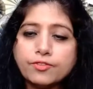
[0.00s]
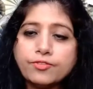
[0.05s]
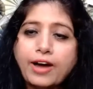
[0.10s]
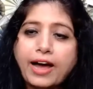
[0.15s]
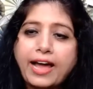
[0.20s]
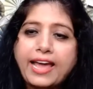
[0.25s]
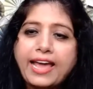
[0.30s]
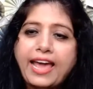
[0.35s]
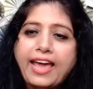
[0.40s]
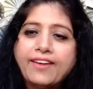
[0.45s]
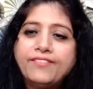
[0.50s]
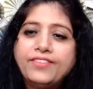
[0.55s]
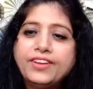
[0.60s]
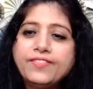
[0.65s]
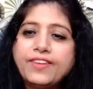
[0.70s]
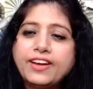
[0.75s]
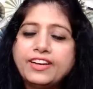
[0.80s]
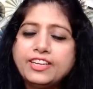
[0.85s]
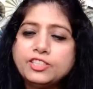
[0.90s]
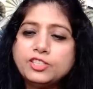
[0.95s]
Why
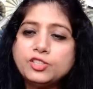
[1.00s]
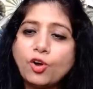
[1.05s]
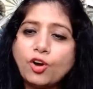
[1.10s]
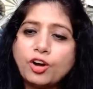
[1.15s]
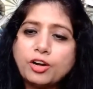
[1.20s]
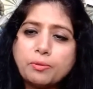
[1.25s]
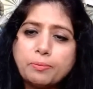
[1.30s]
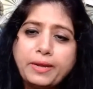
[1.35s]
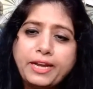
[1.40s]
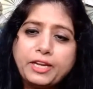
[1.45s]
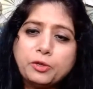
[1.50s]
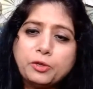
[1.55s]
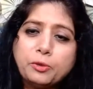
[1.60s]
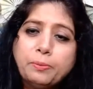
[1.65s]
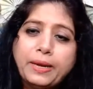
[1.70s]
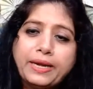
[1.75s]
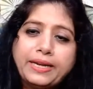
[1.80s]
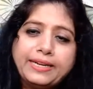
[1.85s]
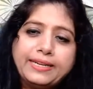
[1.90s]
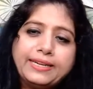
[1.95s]
everyone is not made
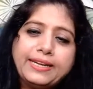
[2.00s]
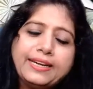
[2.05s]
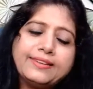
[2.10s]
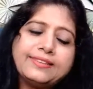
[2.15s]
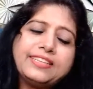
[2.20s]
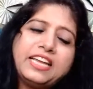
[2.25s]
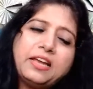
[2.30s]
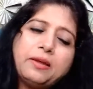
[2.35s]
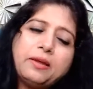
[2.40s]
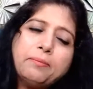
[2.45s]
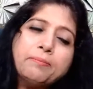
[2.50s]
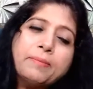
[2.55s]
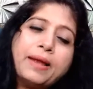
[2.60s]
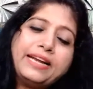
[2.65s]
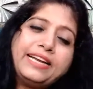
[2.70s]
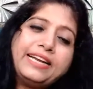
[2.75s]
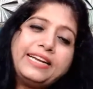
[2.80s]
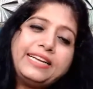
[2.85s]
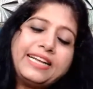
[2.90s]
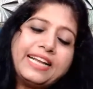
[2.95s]
to meditate? See,
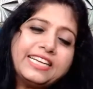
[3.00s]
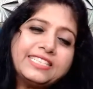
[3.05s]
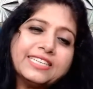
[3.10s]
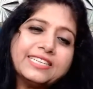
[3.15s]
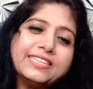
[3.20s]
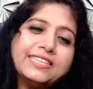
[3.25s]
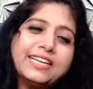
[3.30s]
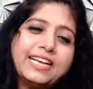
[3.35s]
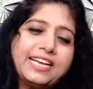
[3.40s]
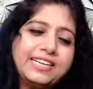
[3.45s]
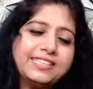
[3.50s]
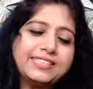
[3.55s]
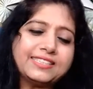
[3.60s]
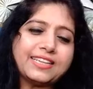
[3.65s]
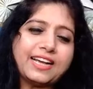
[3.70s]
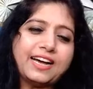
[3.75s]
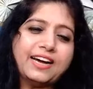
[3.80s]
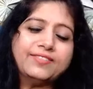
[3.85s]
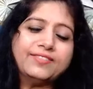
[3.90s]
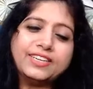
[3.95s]
meditation
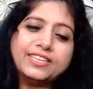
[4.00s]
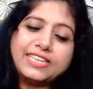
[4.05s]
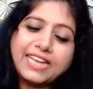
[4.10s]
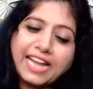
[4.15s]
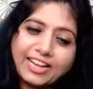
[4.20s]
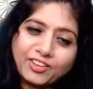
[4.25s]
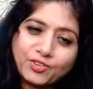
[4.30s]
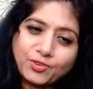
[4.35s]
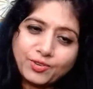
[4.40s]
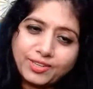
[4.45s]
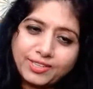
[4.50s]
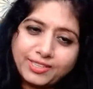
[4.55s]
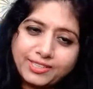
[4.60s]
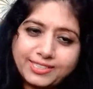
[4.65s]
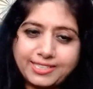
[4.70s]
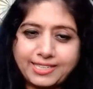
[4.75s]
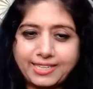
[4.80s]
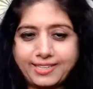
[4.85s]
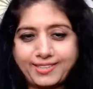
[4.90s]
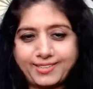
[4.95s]
is our
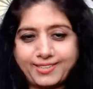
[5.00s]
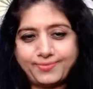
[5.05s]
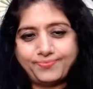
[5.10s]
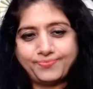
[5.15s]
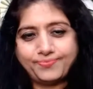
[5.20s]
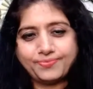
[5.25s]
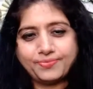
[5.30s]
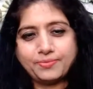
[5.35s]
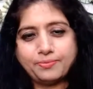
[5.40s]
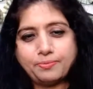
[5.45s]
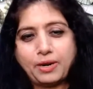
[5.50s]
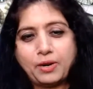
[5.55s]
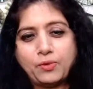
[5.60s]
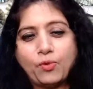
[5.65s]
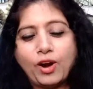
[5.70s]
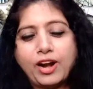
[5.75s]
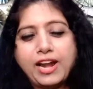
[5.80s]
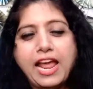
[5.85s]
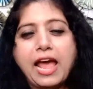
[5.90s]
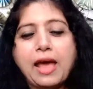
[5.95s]
natural state.
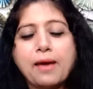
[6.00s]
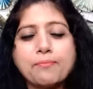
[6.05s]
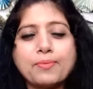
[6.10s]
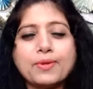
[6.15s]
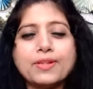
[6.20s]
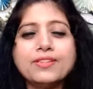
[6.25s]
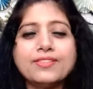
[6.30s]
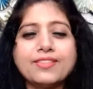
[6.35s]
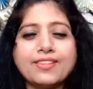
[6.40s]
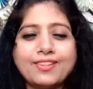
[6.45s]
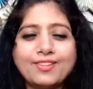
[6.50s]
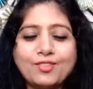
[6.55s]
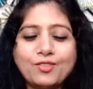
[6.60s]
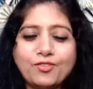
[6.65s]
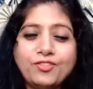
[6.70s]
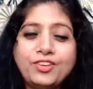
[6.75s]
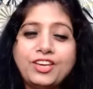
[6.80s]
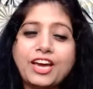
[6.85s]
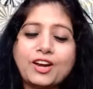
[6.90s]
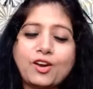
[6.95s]
But what happens
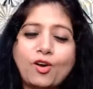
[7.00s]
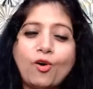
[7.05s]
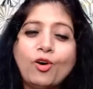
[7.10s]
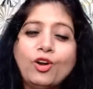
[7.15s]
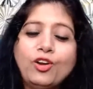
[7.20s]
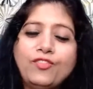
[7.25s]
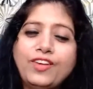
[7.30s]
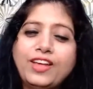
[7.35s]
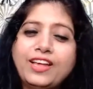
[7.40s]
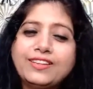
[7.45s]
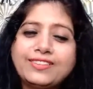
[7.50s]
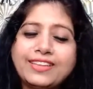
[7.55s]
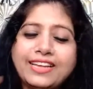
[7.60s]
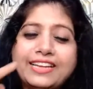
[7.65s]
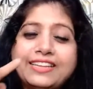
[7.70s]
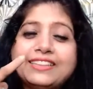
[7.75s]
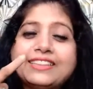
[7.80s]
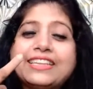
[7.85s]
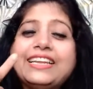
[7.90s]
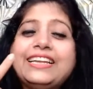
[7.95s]
is we are always
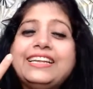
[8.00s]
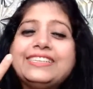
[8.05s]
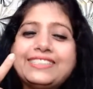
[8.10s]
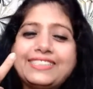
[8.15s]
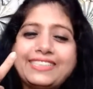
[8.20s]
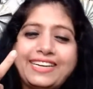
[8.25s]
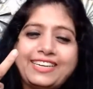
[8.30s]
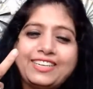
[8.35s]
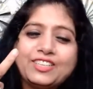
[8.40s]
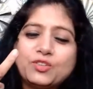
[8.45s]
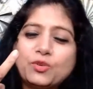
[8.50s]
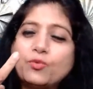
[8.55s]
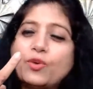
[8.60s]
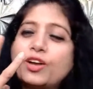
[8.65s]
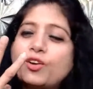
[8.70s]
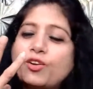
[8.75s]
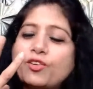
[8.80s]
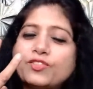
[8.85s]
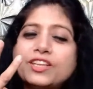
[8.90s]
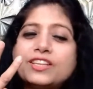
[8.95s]
in three states,
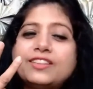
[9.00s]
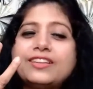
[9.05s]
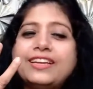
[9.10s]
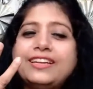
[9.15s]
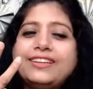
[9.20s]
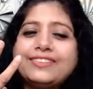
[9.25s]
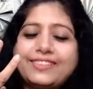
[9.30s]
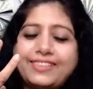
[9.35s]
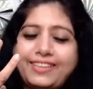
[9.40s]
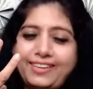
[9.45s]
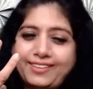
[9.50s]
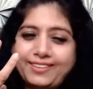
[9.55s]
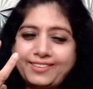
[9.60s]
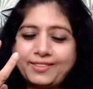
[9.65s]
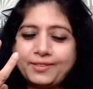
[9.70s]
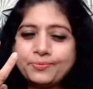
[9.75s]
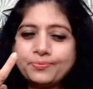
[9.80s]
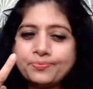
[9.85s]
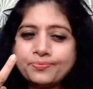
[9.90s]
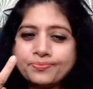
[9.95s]
one of the three
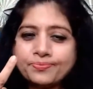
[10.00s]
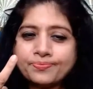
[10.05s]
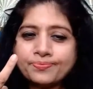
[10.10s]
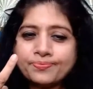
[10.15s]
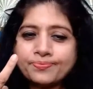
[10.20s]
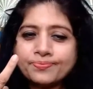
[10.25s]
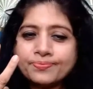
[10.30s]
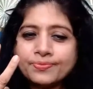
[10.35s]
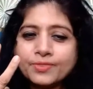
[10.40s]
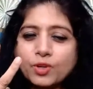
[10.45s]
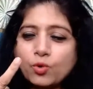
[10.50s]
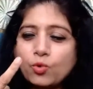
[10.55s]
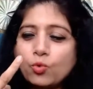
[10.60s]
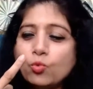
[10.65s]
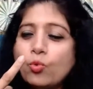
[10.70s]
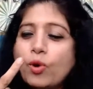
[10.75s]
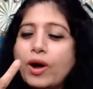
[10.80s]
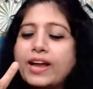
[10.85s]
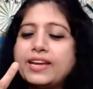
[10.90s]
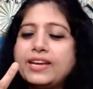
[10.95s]
states.
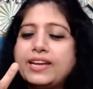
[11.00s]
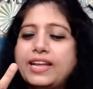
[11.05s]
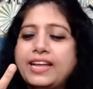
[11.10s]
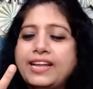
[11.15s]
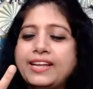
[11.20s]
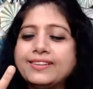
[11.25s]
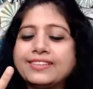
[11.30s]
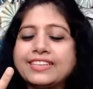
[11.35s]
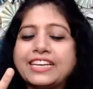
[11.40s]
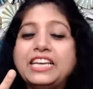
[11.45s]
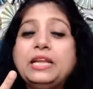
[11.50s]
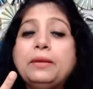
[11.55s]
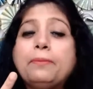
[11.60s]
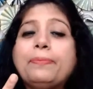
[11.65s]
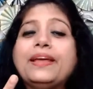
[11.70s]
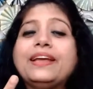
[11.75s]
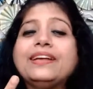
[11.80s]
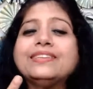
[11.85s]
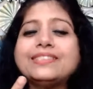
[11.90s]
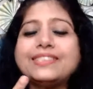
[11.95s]
One is
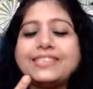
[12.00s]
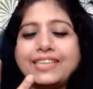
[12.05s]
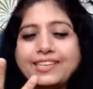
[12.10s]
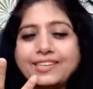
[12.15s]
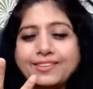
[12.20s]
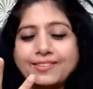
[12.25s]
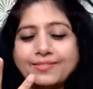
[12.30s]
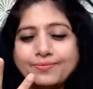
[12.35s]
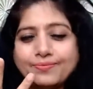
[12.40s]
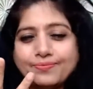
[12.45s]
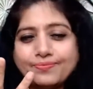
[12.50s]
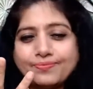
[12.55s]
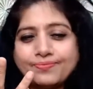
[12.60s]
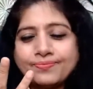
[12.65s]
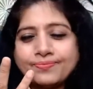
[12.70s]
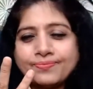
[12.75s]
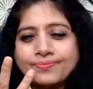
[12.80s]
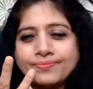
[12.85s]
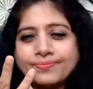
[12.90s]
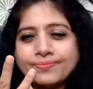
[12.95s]
sleeping state,
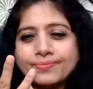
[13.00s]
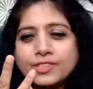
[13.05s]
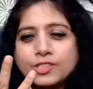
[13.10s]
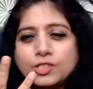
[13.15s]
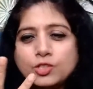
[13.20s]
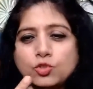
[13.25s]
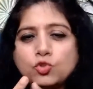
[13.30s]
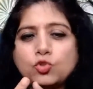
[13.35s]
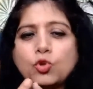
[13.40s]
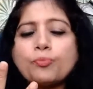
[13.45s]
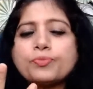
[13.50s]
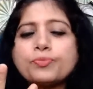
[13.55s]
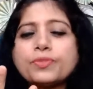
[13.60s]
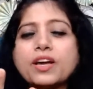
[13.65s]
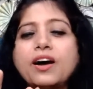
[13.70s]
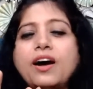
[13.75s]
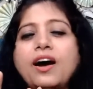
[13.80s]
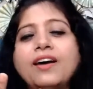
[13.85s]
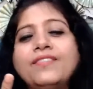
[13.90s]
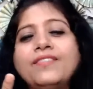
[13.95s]

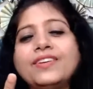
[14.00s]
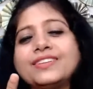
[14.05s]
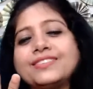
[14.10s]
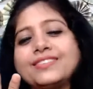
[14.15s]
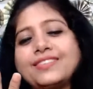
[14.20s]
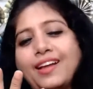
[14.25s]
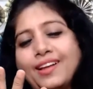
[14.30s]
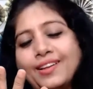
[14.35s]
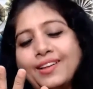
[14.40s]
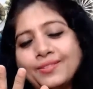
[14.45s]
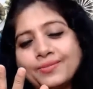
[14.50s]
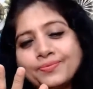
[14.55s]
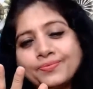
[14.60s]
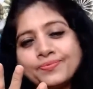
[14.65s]
supta avastha.